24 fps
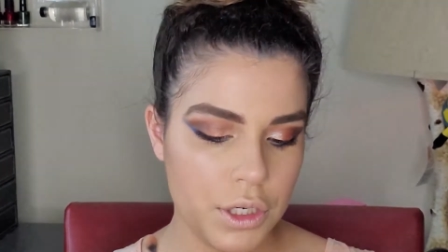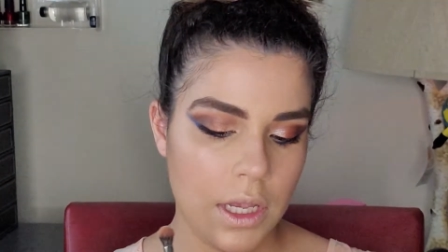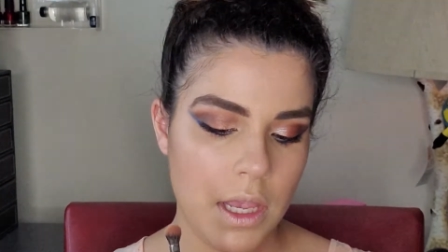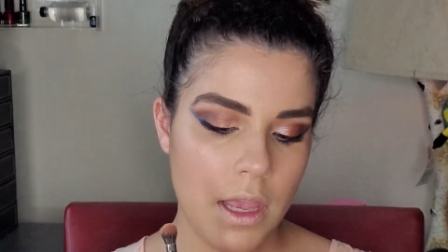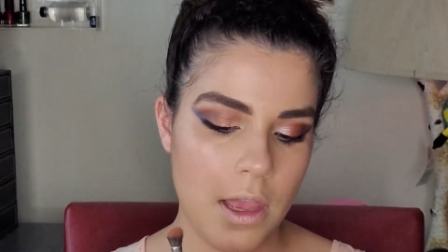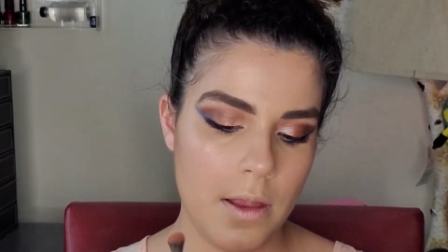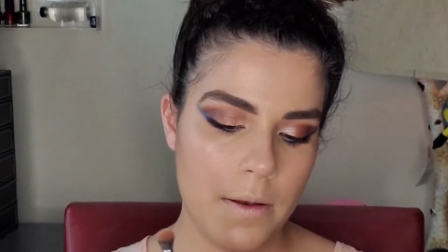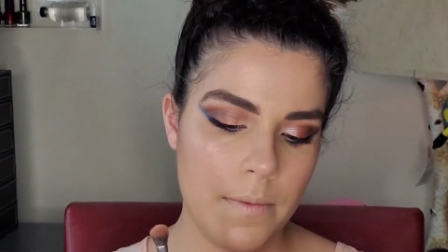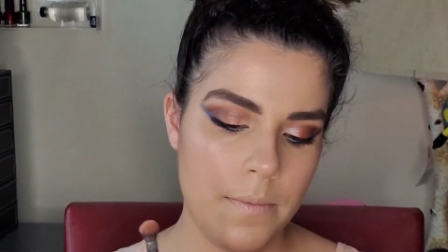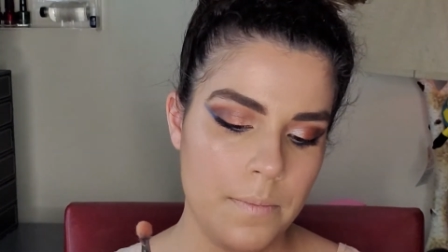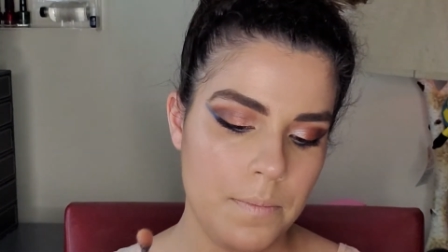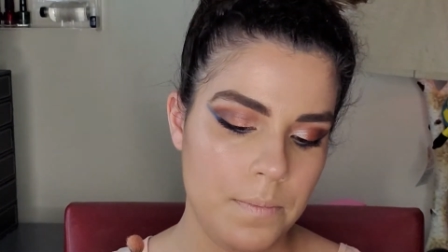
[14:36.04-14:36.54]

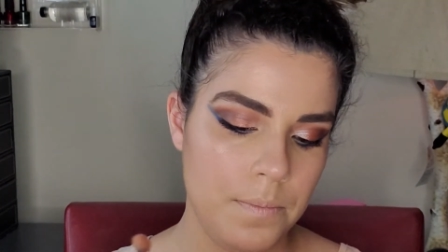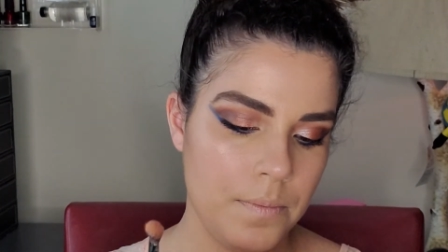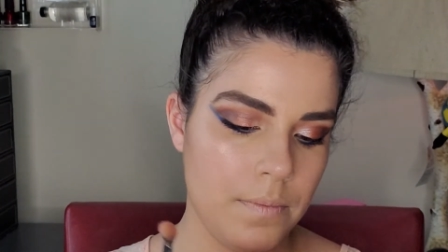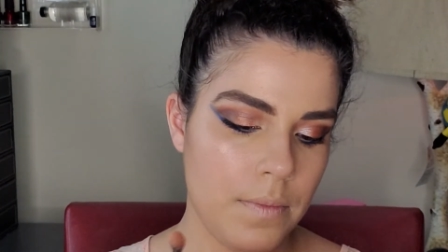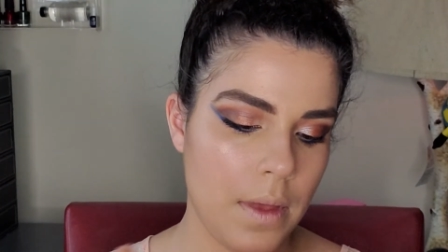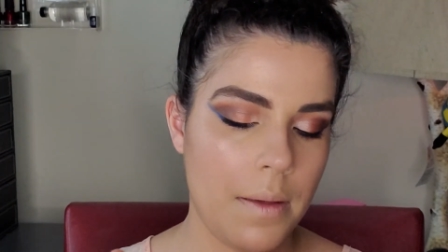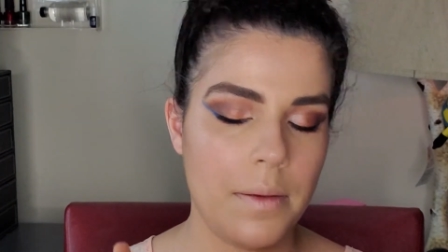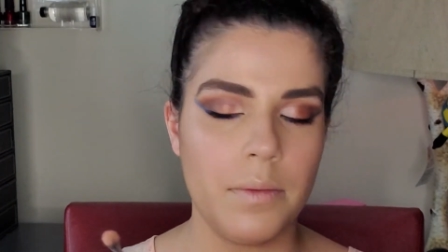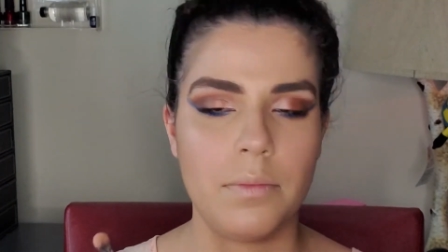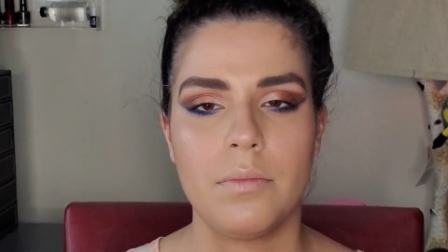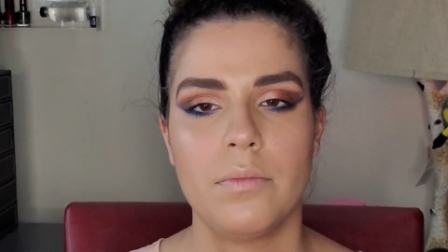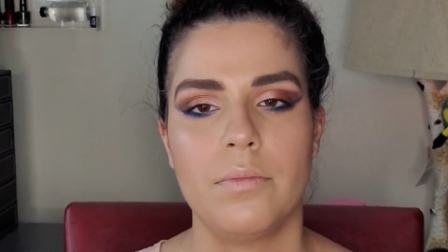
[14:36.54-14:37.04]
again.
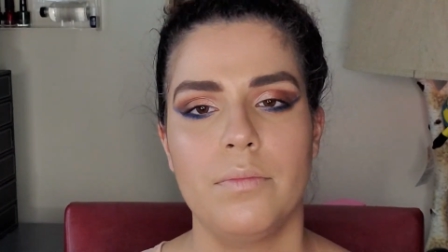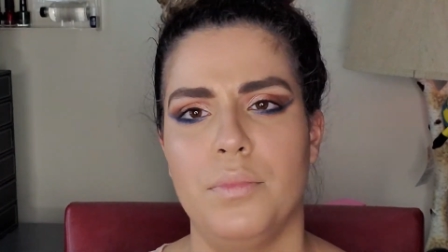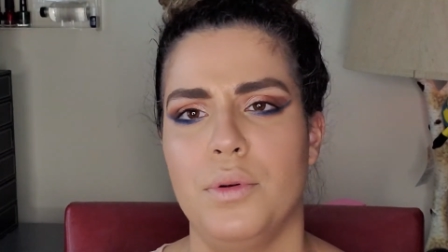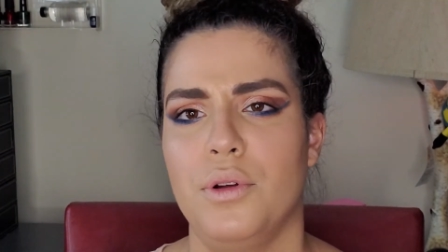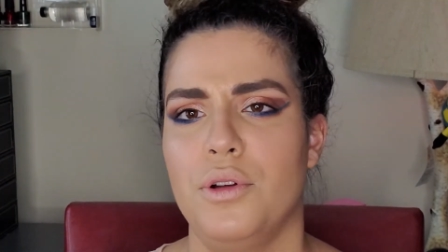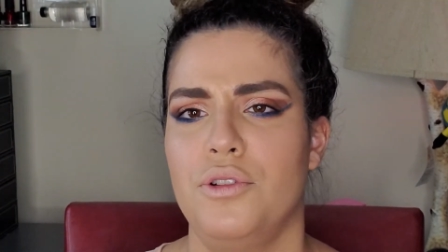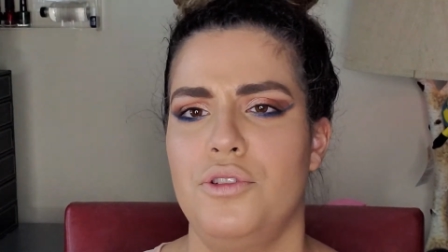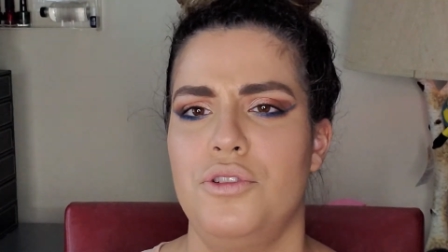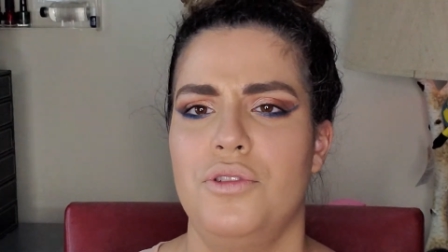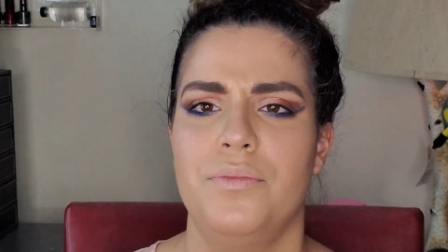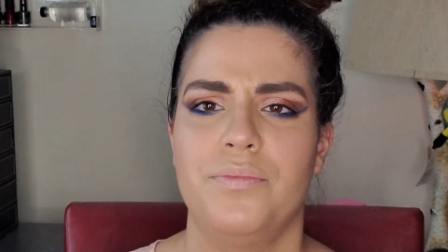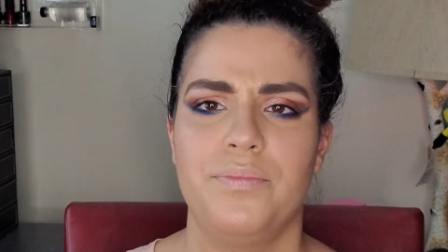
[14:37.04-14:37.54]
I mean,
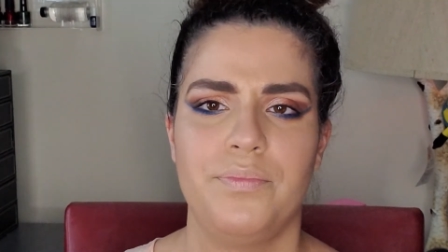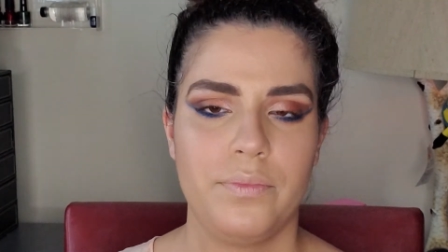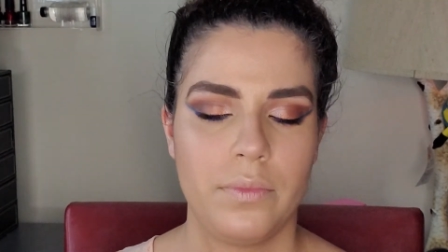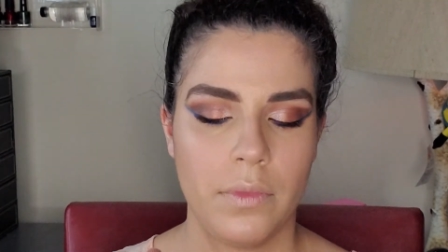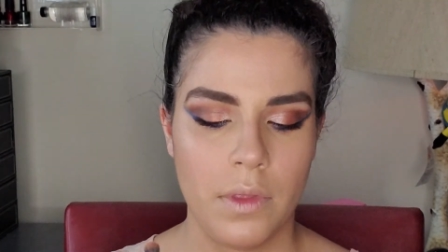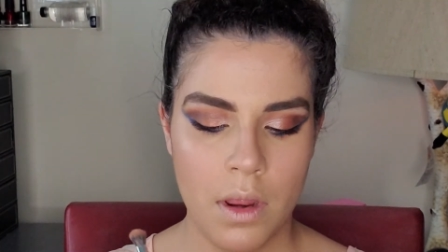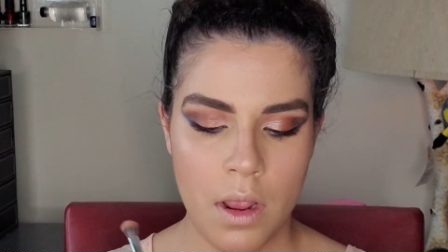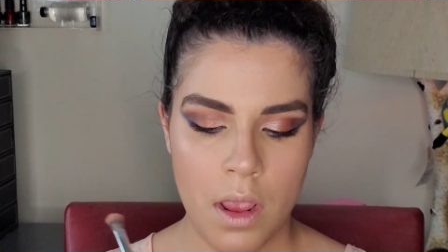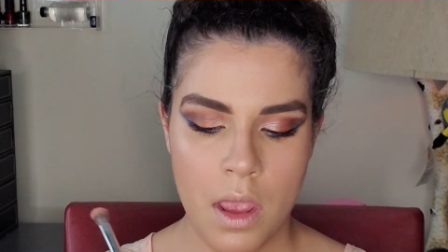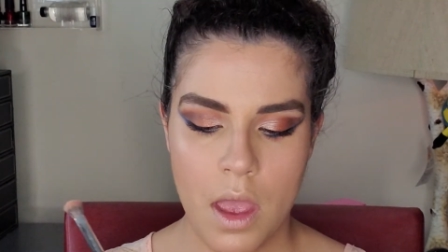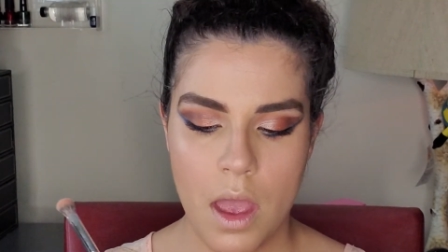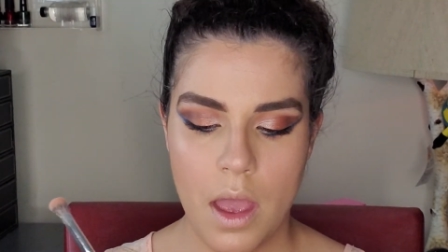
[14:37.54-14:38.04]
bridge.
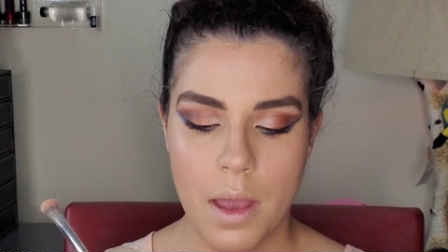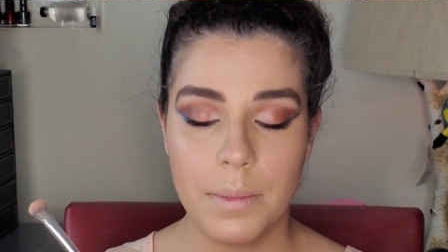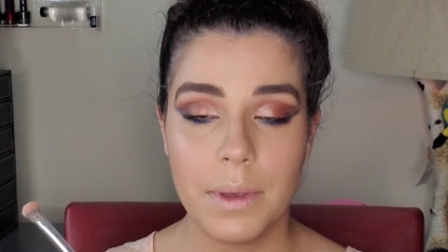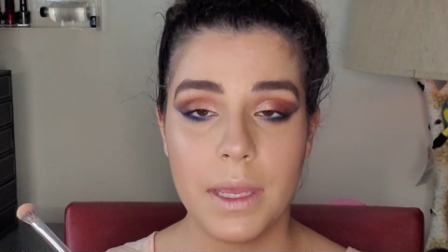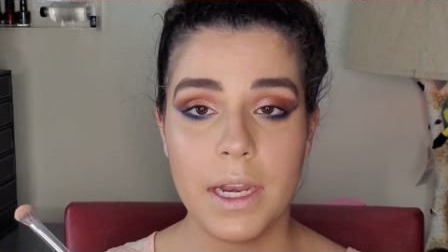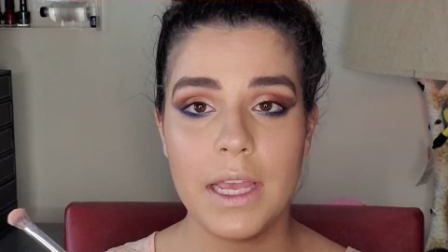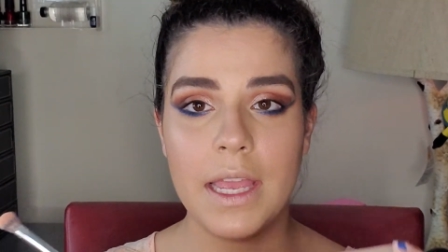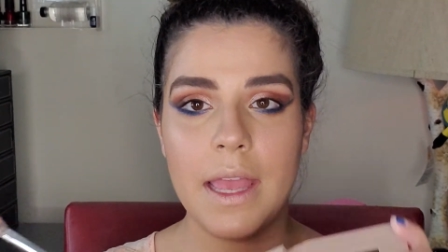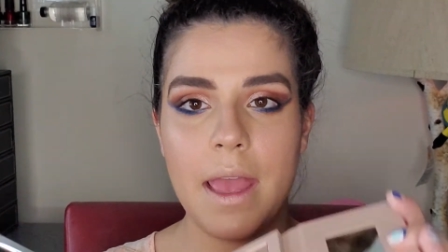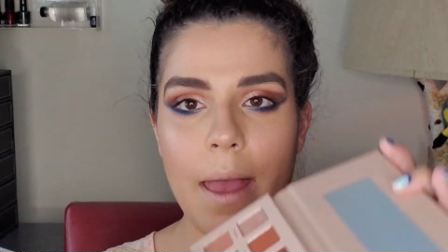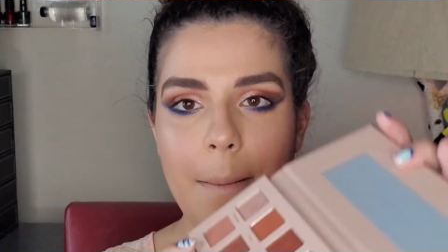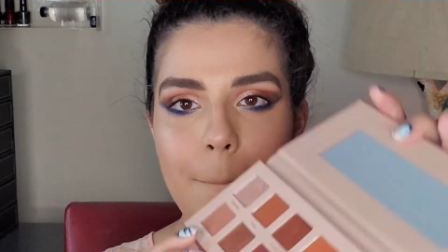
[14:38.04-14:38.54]
I'm
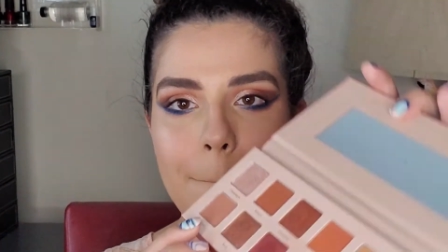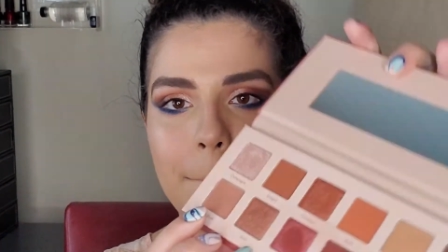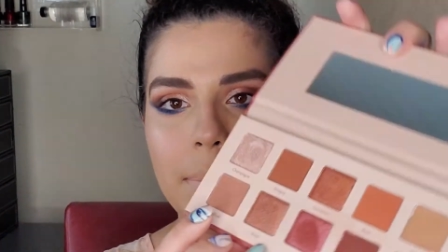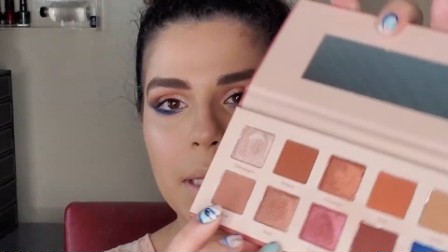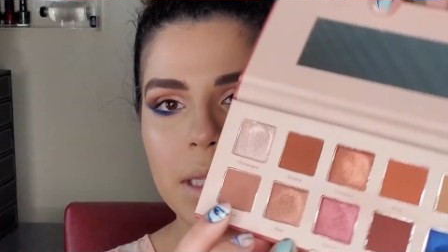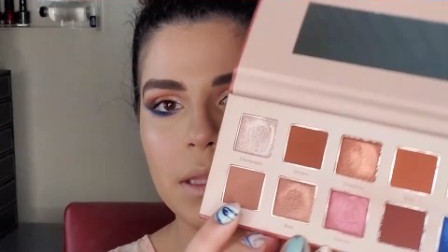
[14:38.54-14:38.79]
going to get